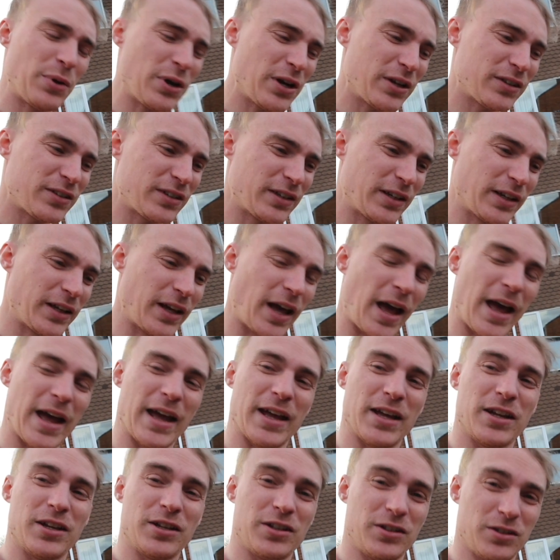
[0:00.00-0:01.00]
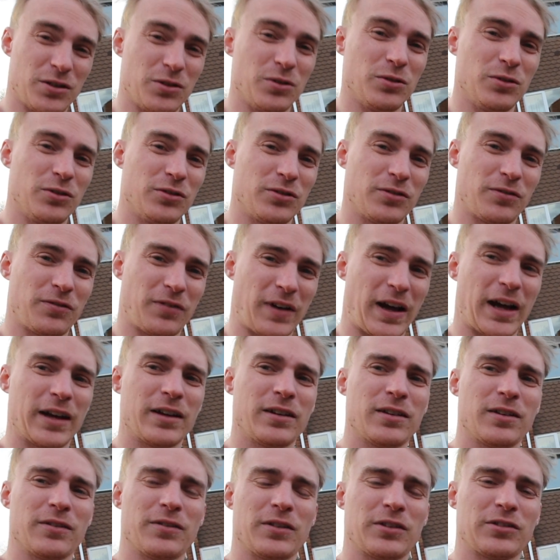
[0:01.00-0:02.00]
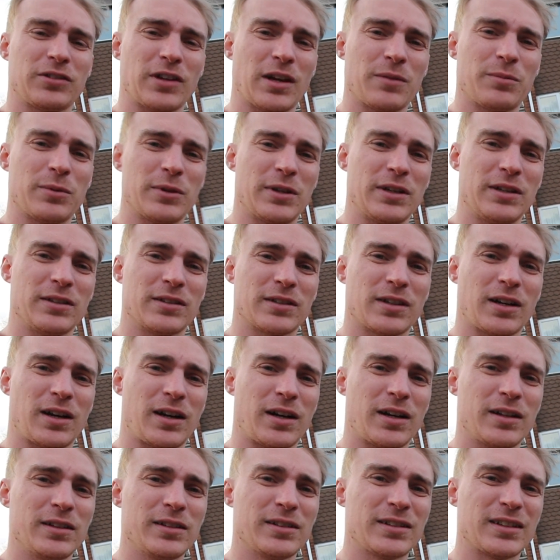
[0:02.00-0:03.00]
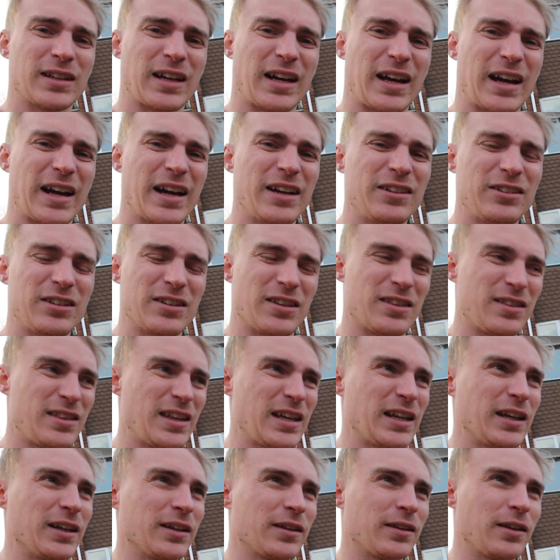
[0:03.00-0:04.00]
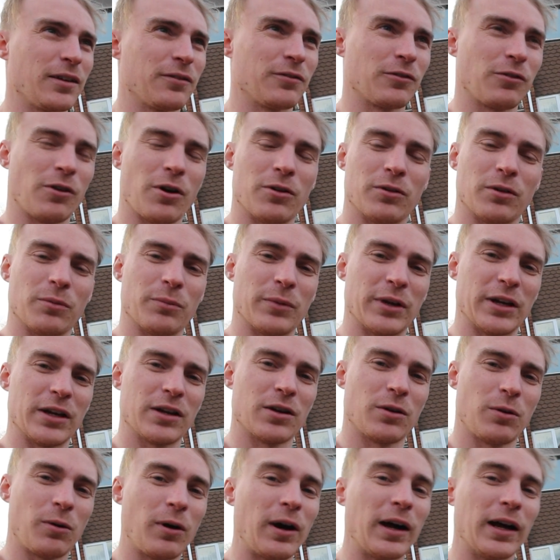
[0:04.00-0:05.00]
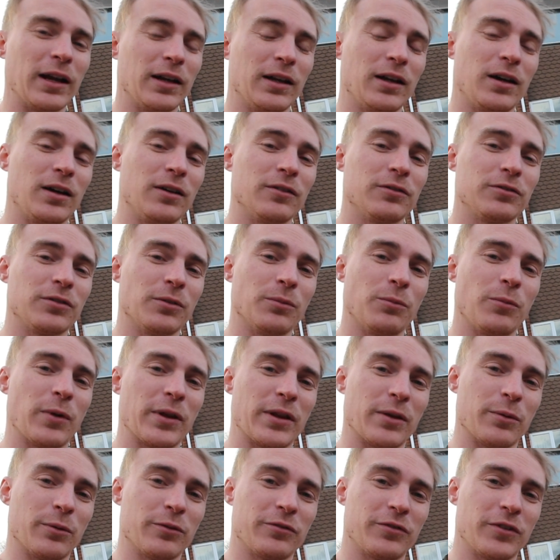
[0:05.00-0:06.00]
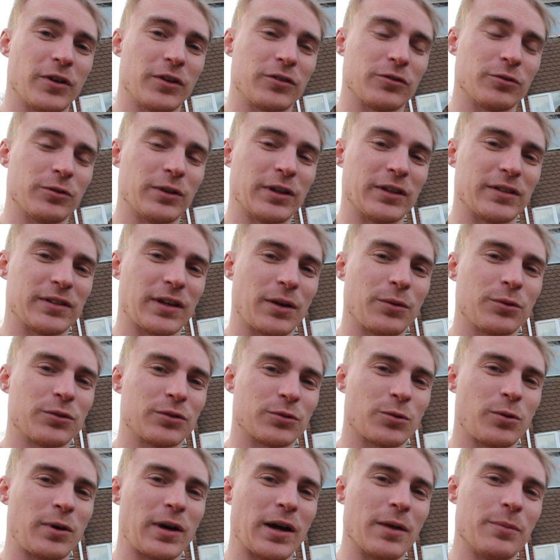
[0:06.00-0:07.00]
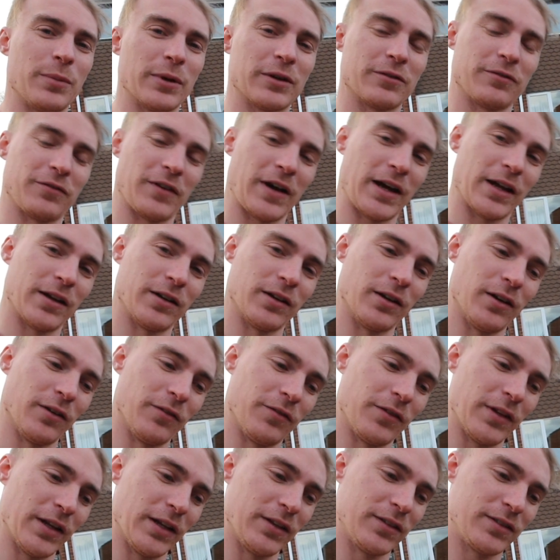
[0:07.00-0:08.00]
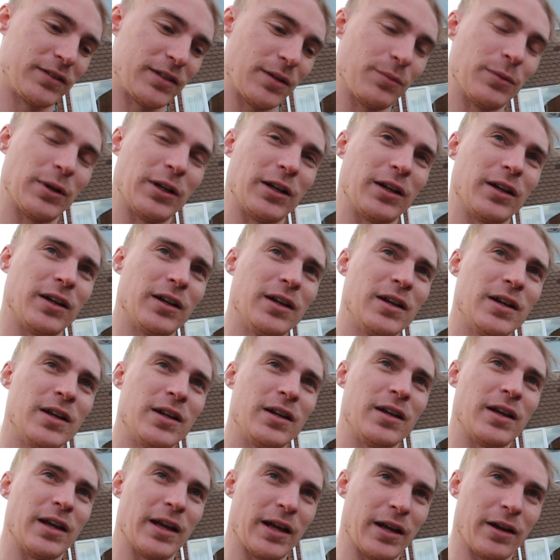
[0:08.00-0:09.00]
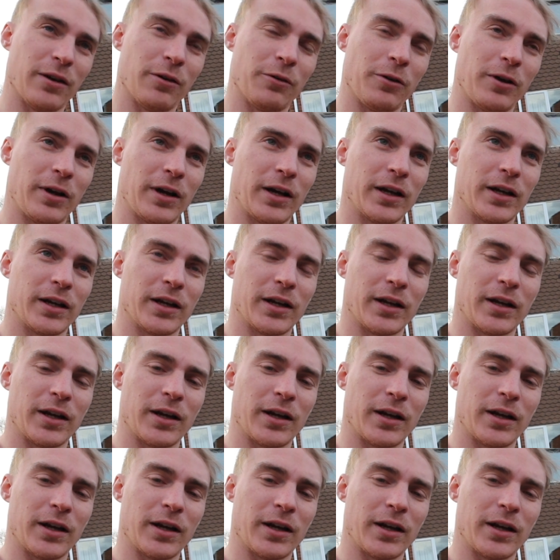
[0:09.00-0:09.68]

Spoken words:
personally a huge fan of the shape of these cars. I actually think they've grown on me quite a lot from when they were first released. I was quite a big fan of the similar era